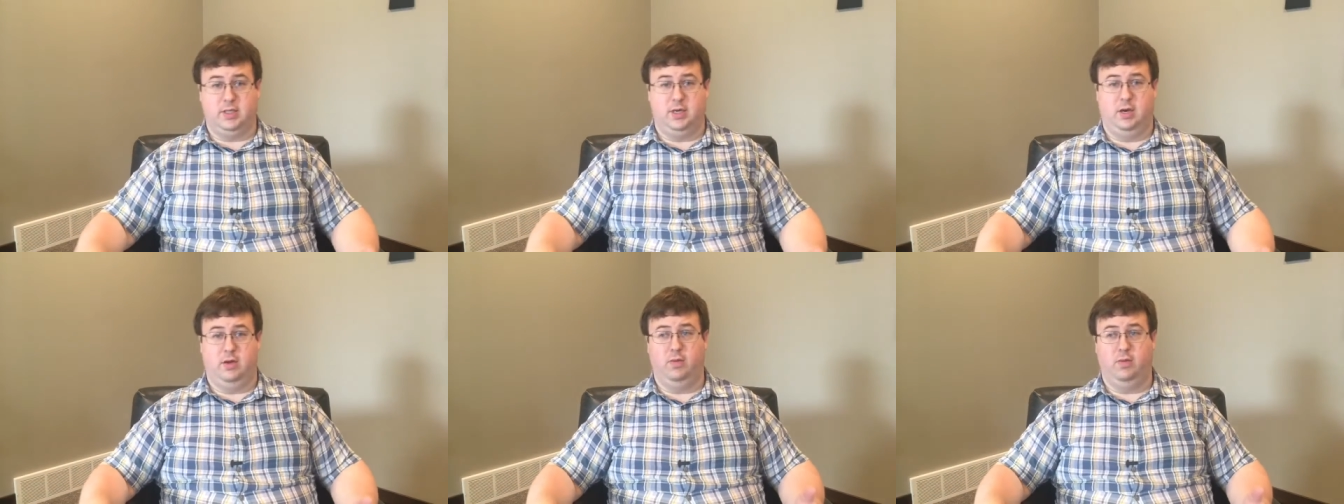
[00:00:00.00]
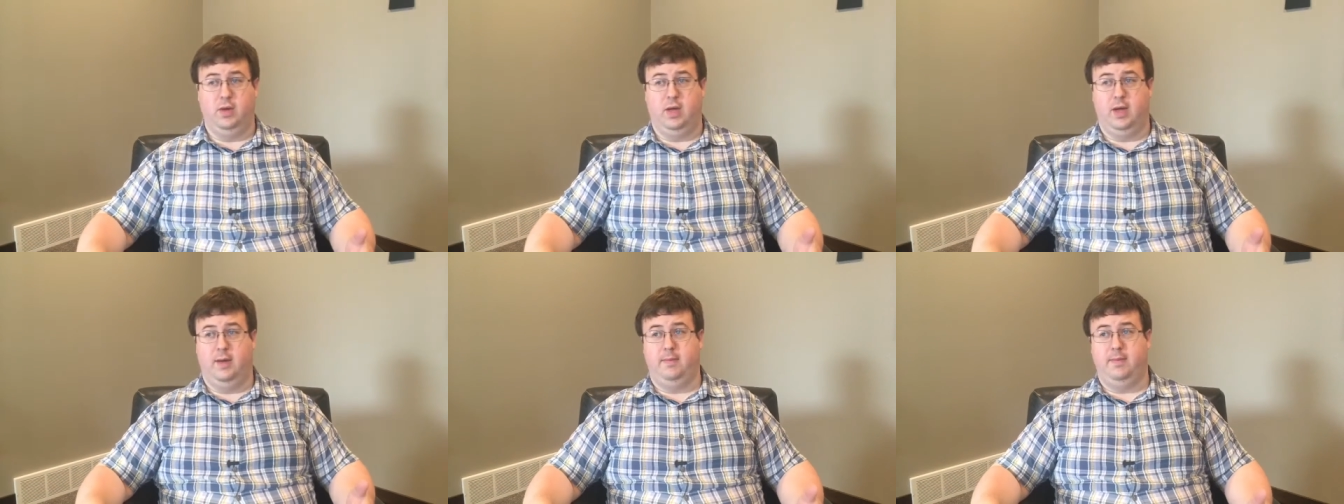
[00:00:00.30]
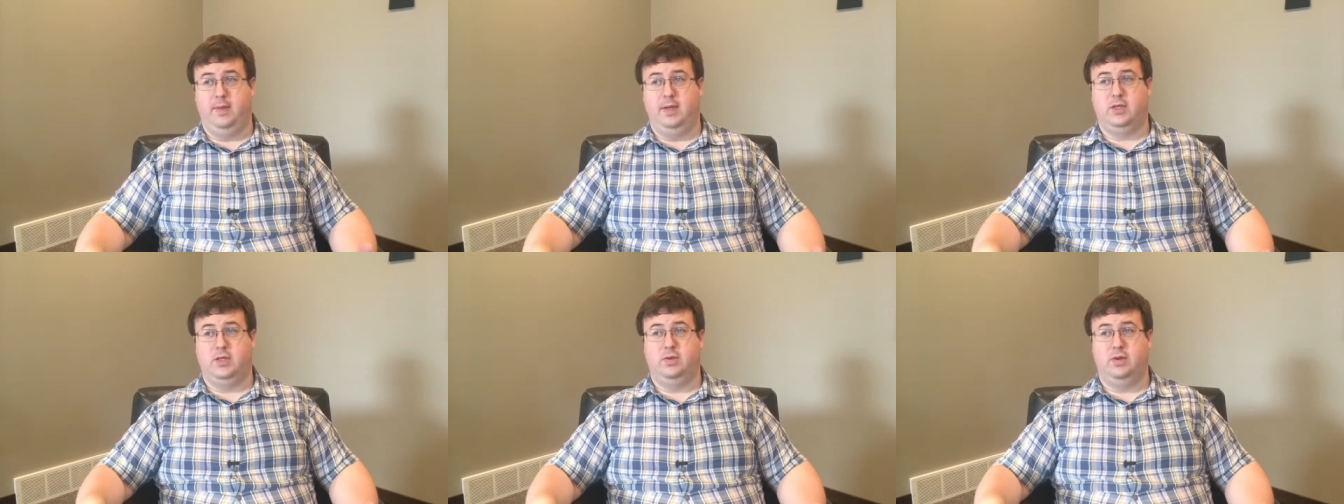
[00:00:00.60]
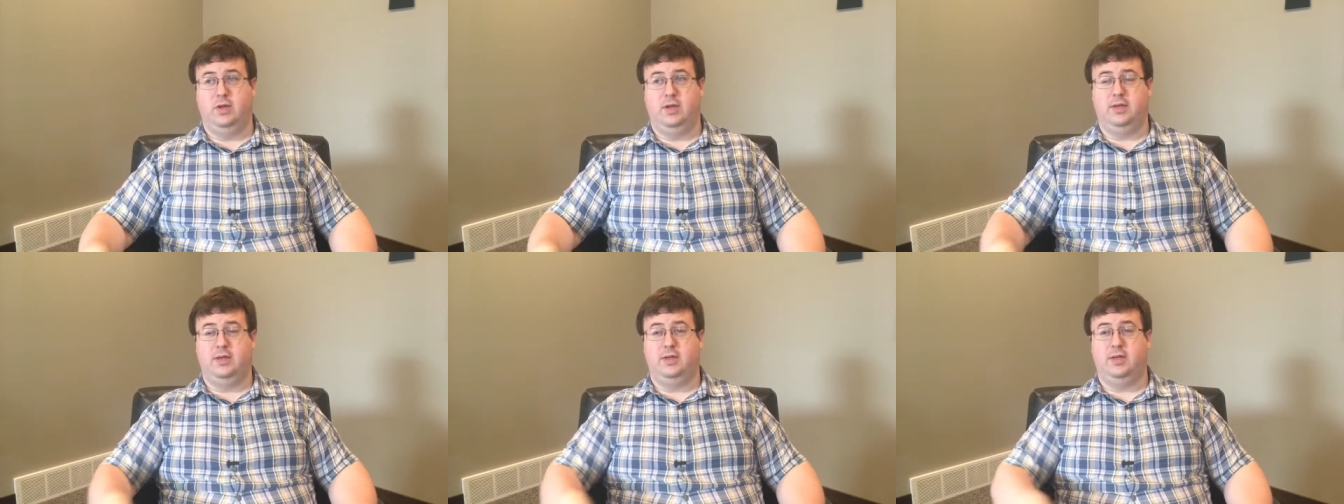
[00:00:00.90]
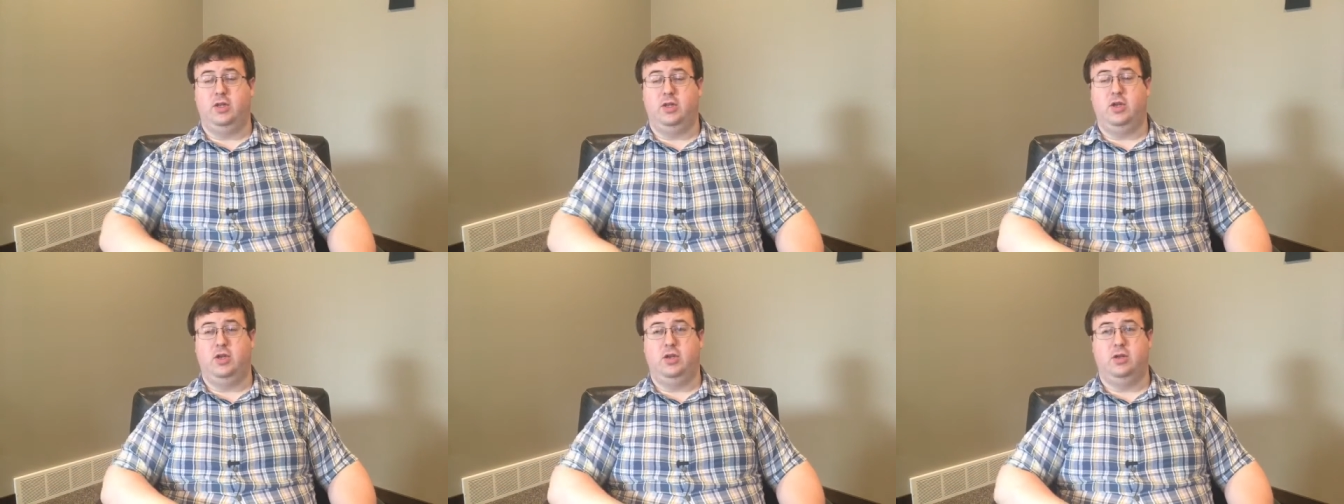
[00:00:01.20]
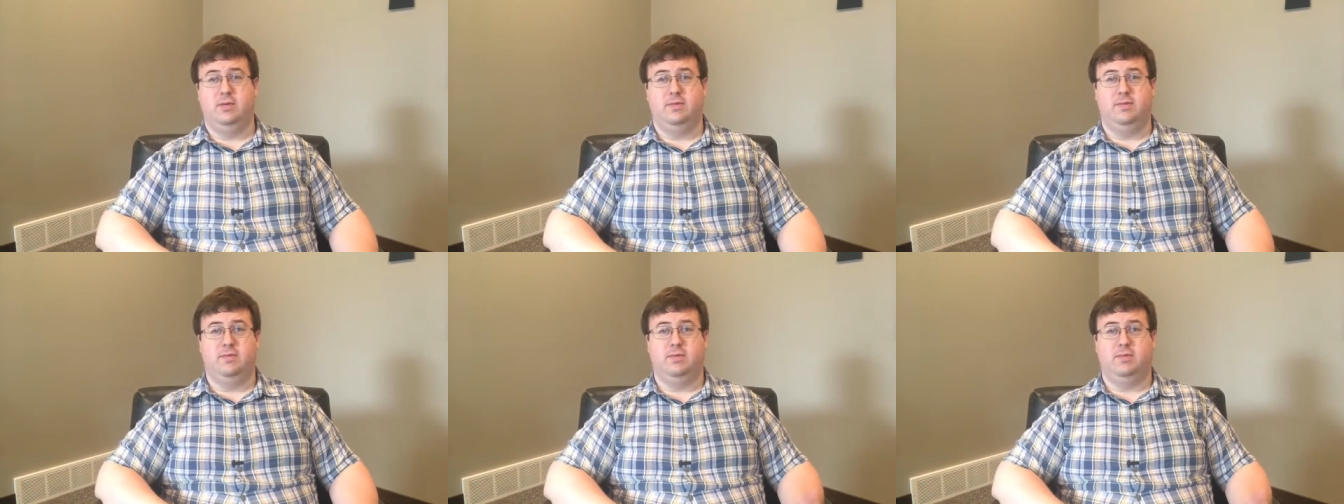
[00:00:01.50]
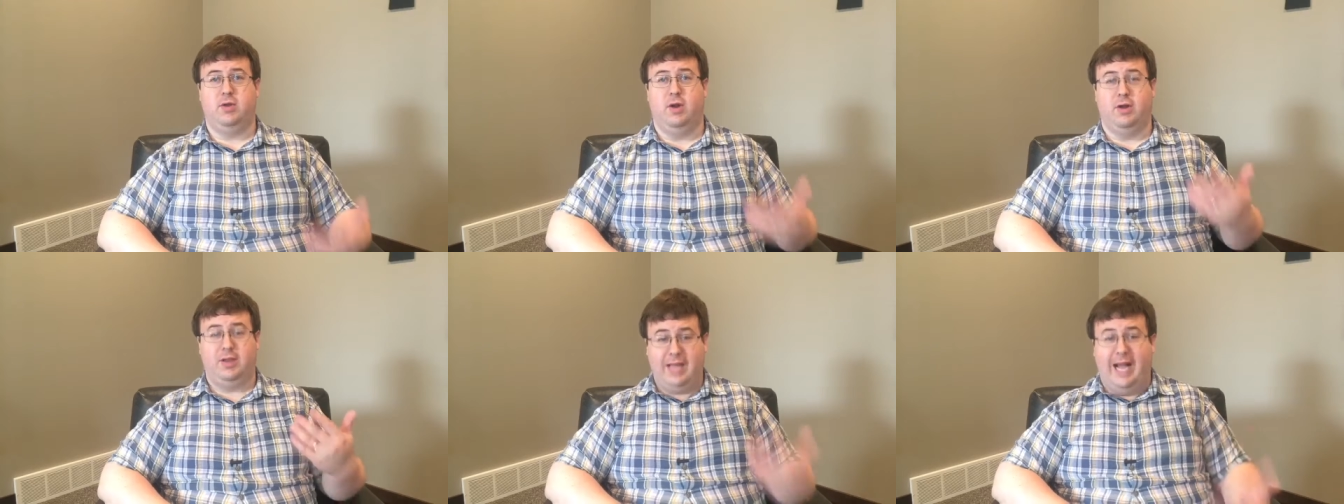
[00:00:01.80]
You know, um, it's
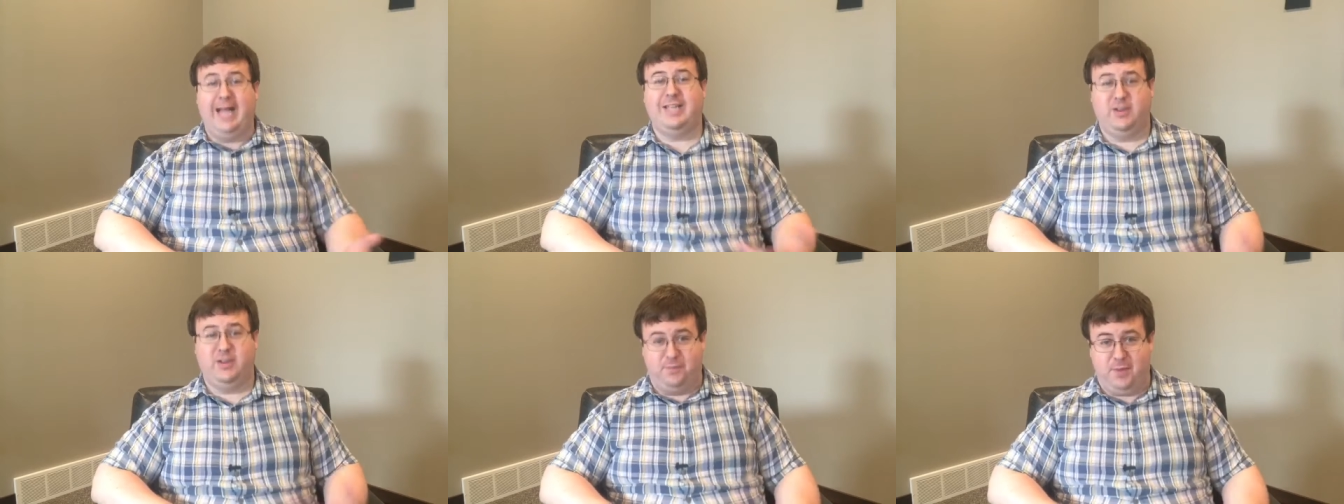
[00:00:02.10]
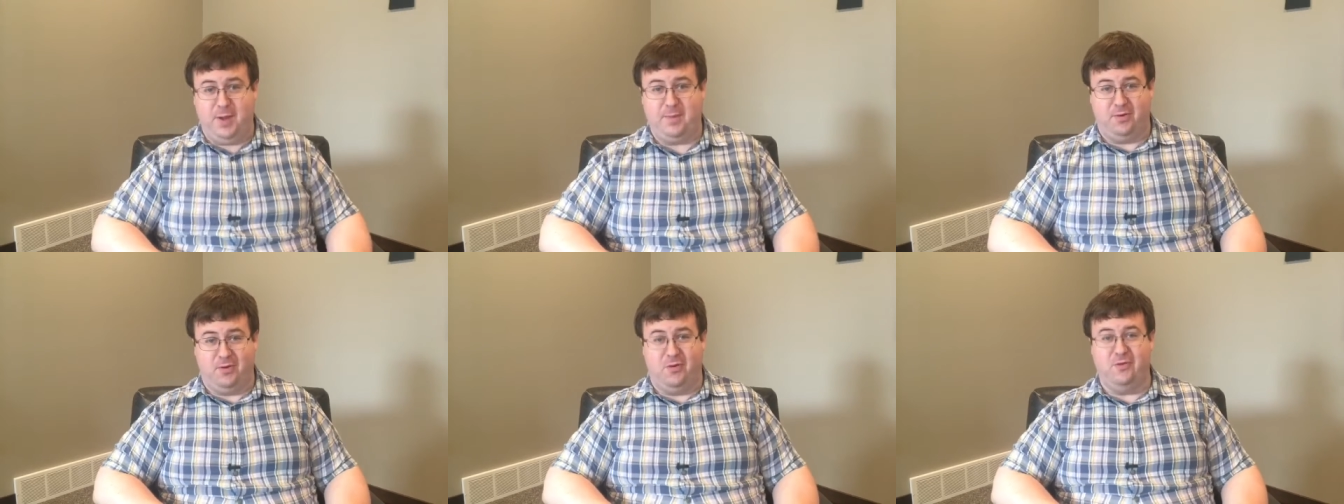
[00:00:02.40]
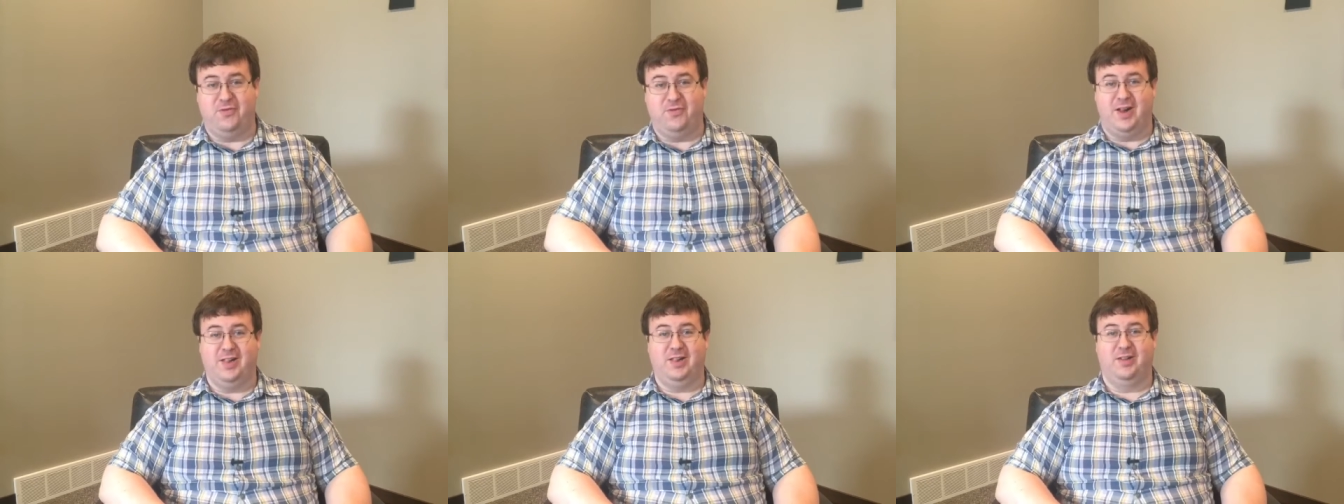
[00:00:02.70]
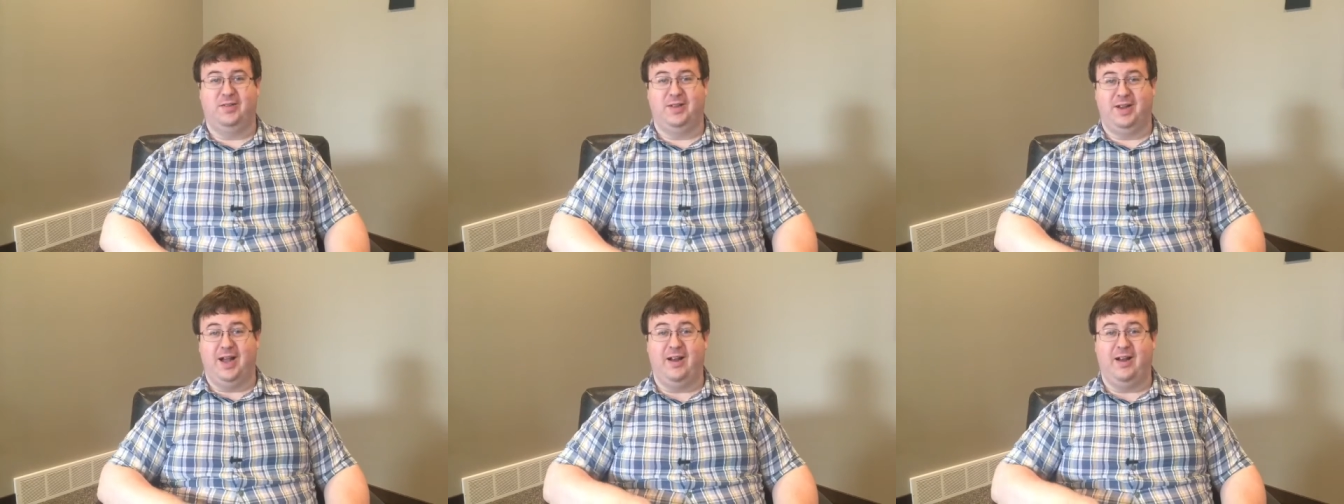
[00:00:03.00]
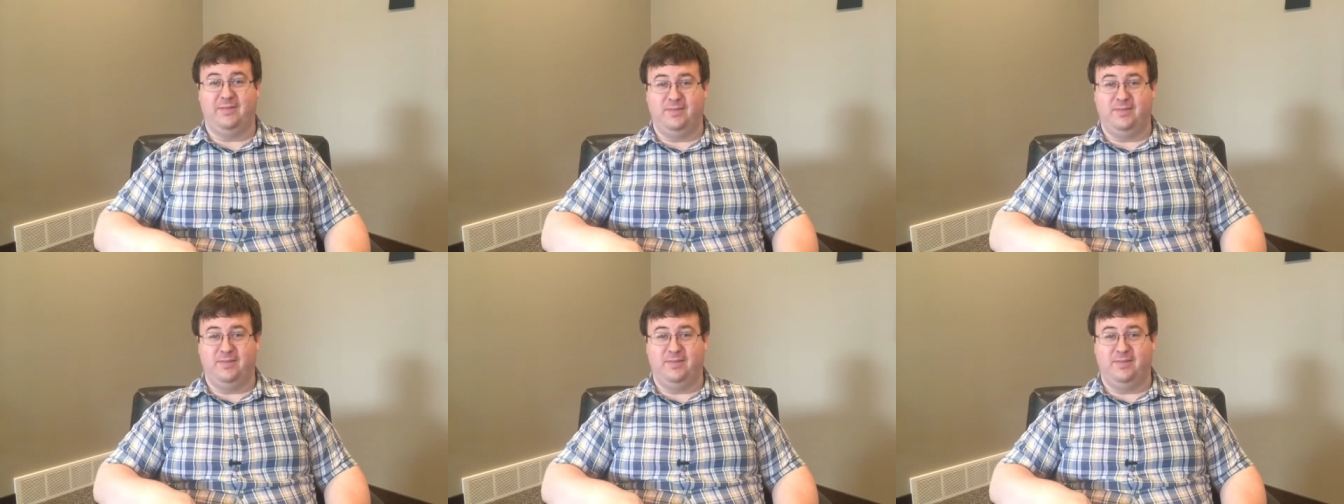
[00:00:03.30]
there are lots of people who follow the God